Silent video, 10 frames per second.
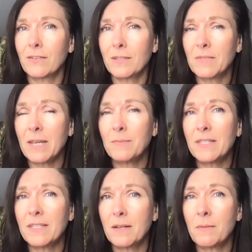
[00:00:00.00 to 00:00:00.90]
Sometimes
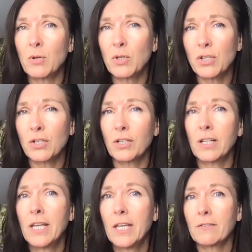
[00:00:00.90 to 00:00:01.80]
it's an
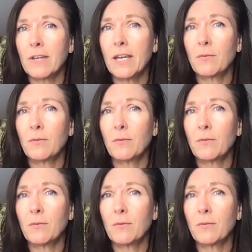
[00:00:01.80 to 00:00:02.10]
emotional, right?